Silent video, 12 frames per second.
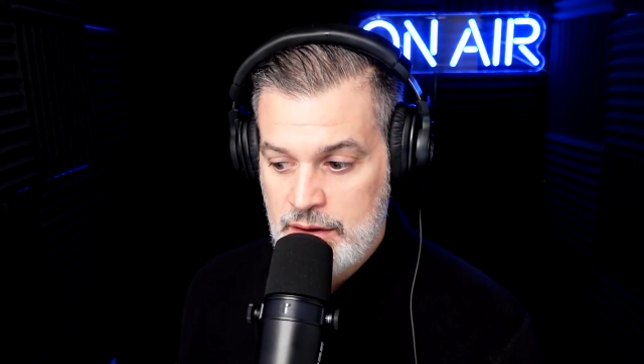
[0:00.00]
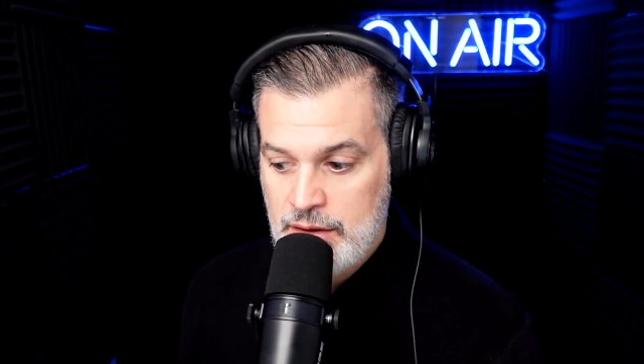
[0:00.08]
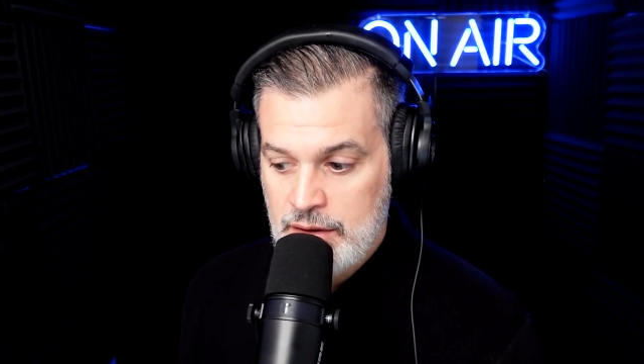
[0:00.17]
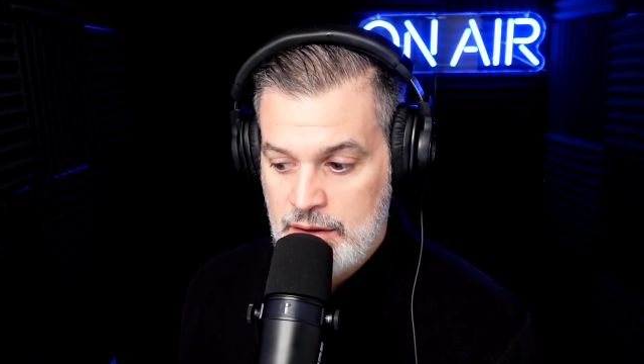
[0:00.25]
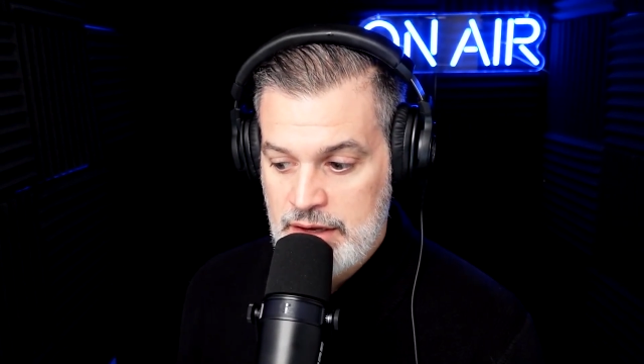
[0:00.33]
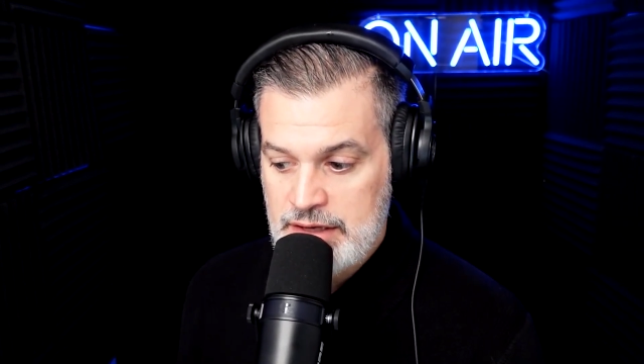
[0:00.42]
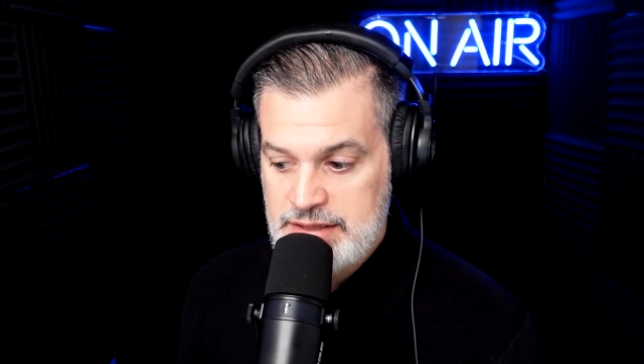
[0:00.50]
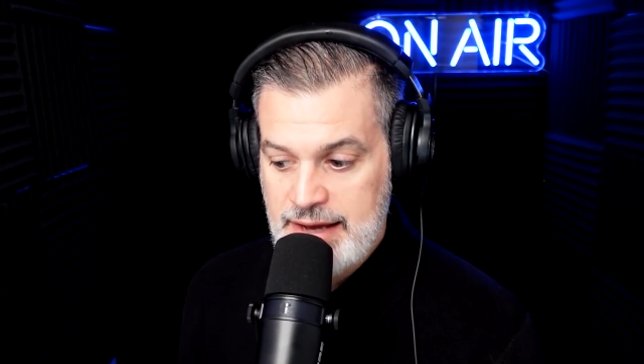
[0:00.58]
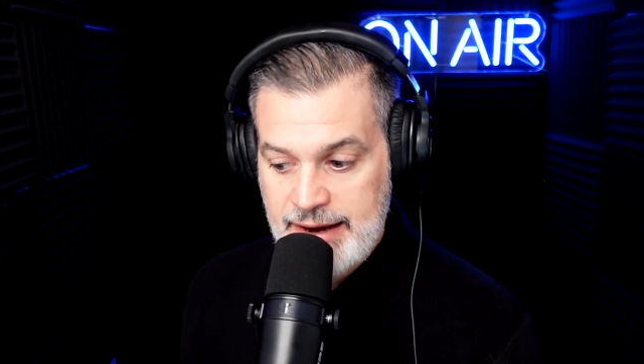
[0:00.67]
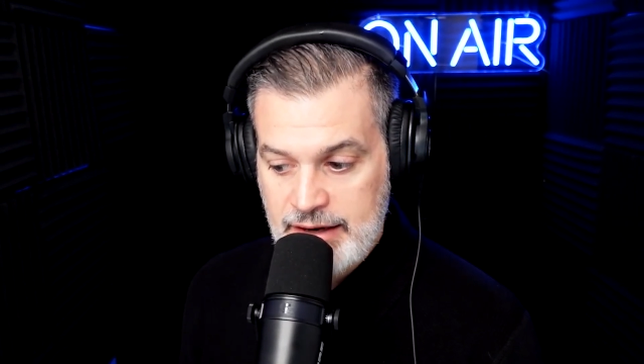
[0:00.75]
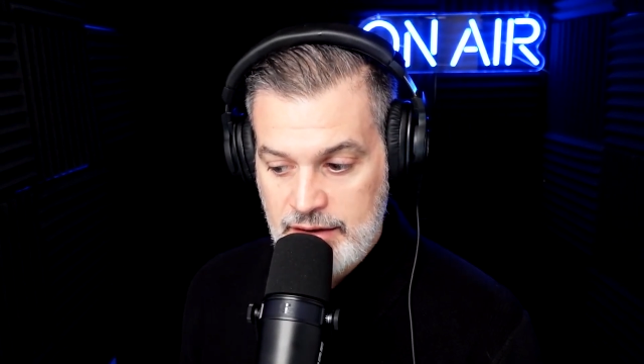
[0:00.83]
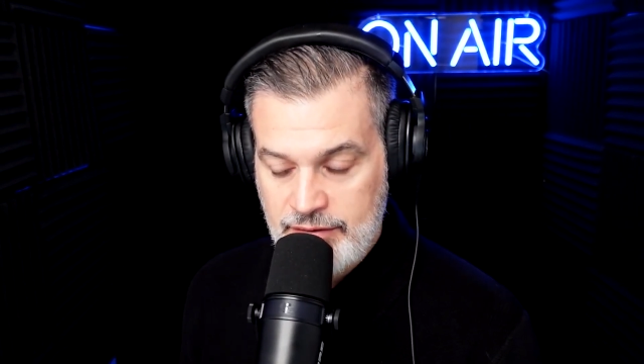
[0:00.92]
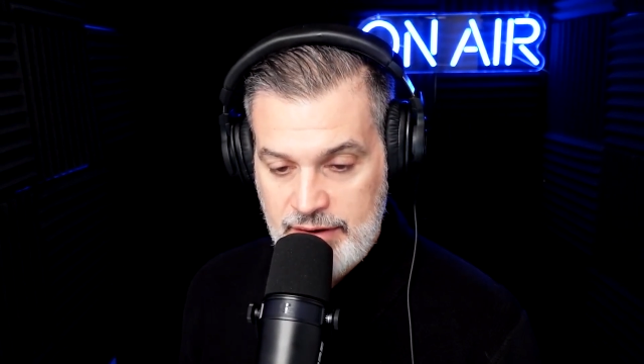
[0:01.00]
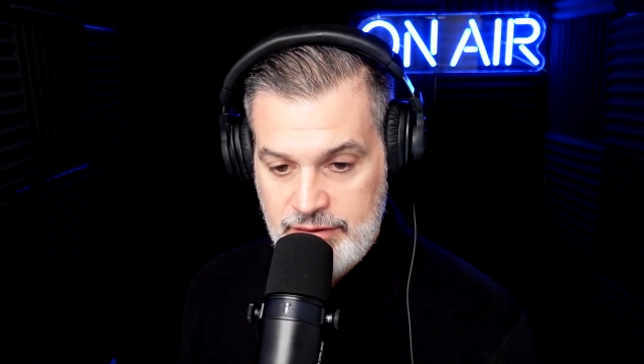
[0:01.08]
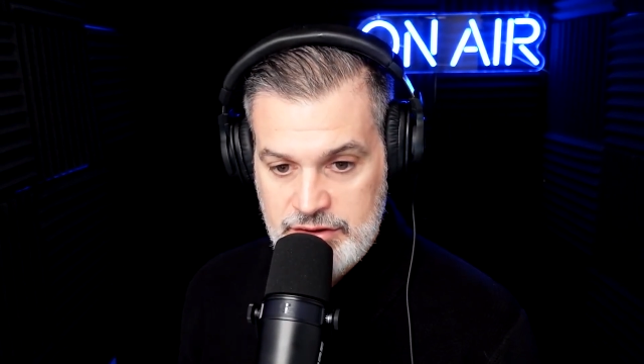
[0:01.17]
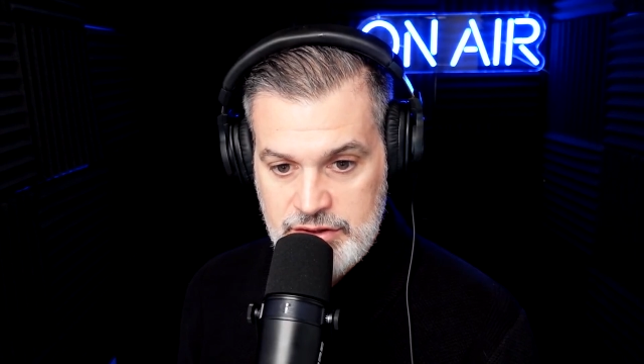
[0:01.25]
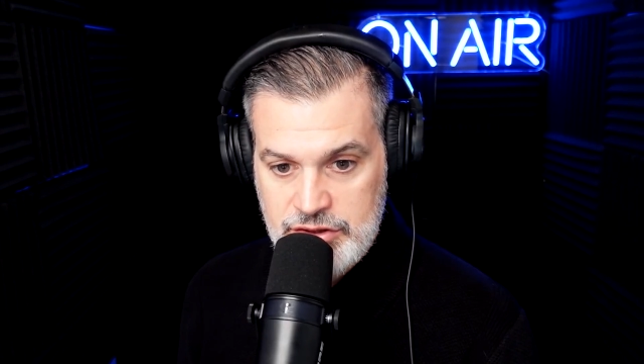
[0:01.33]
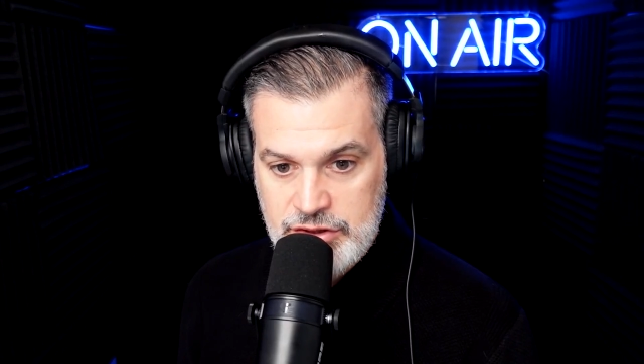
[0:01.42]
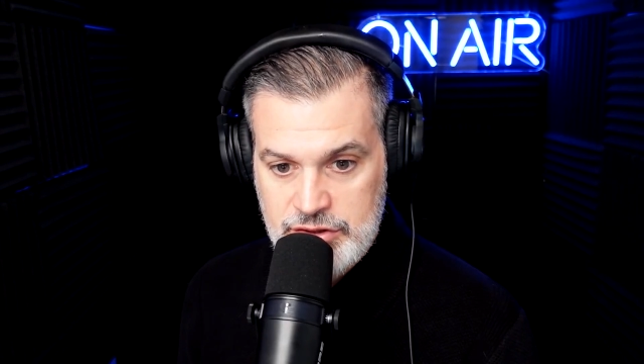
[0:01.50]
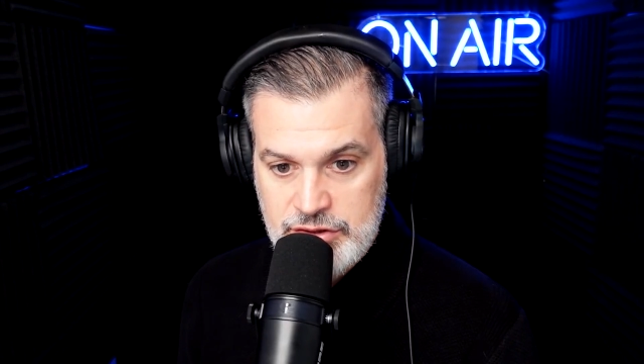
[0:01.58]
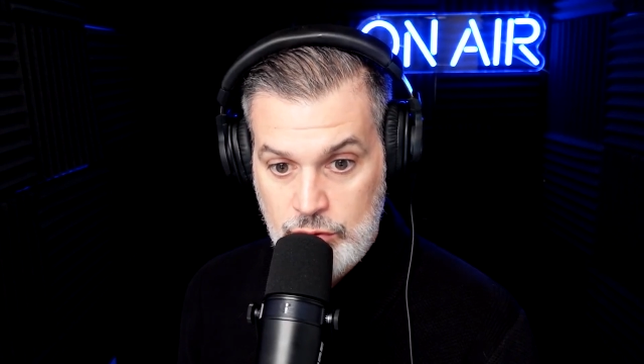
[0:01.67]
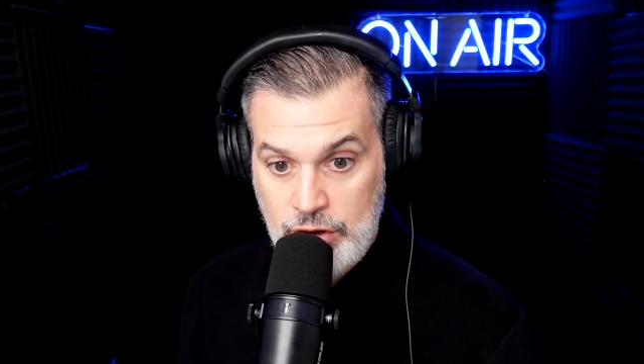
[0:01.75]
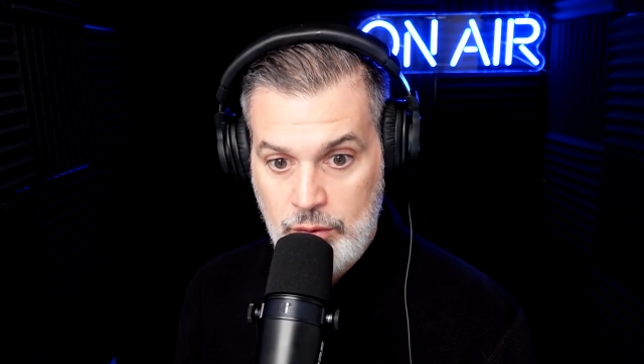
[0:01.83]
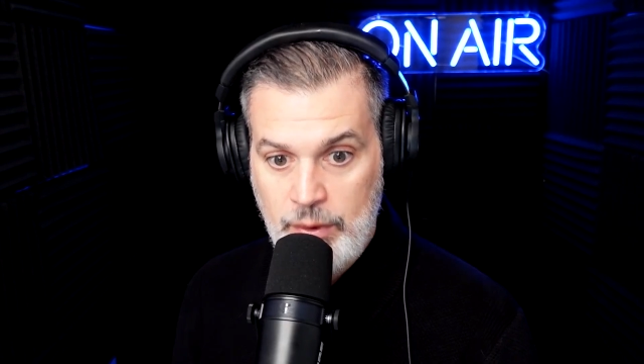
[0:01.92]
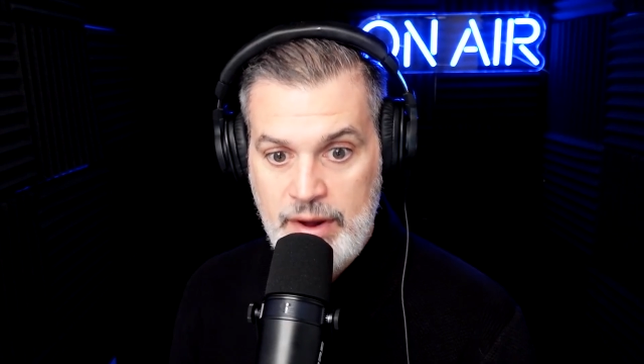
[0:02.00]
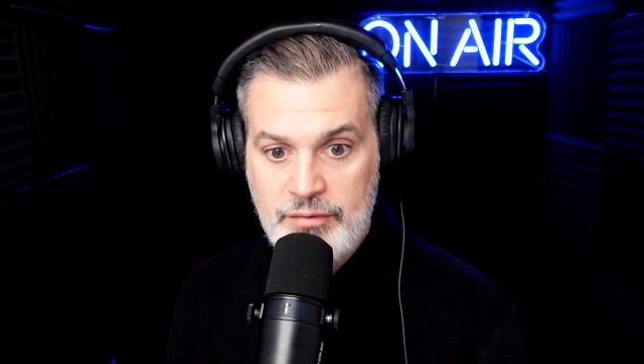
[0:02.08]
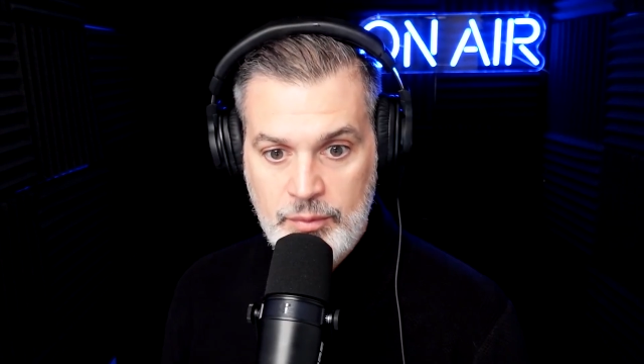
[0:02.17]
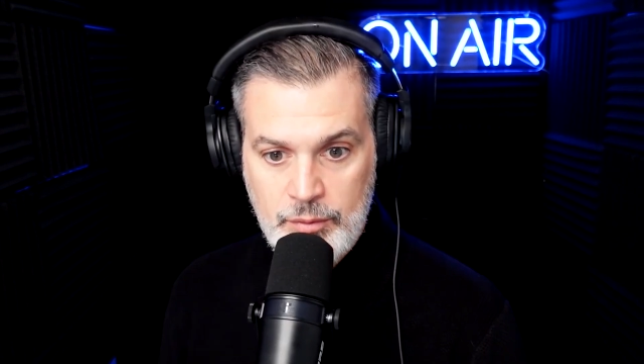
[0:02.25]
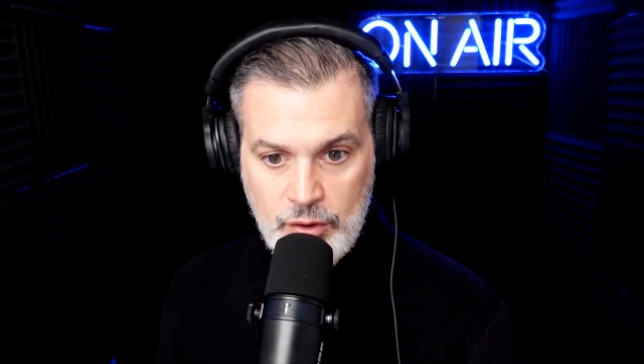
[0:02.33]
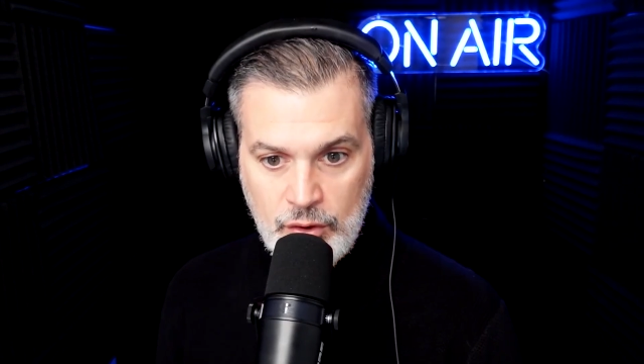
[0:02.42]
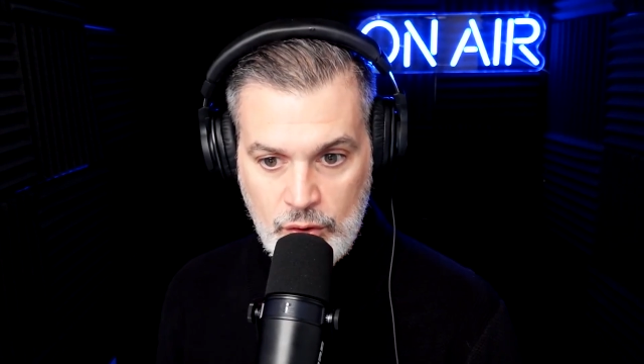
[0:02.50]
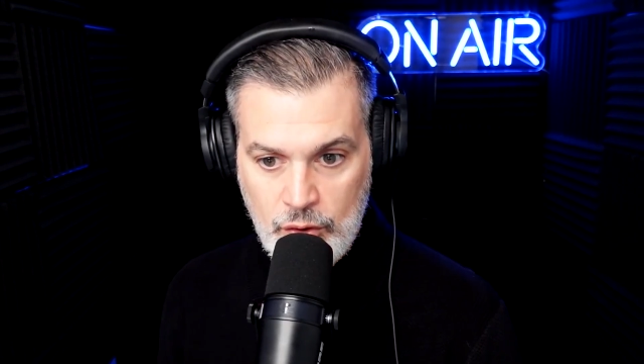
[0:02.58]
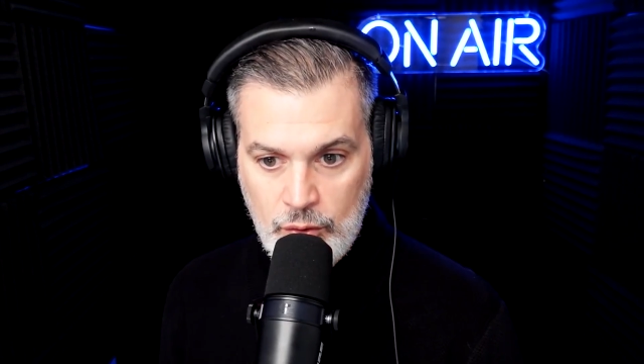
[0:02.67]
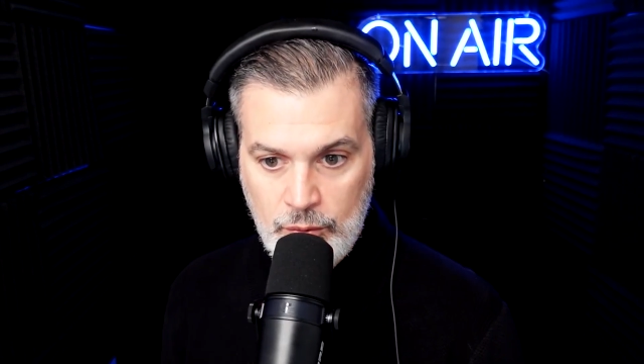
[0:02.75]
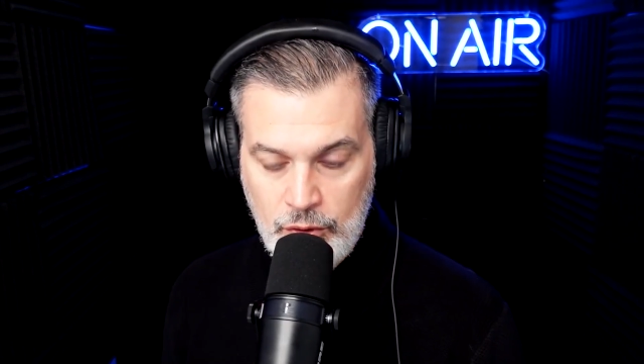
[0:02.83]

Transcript: anxiety of having to just run away from your home,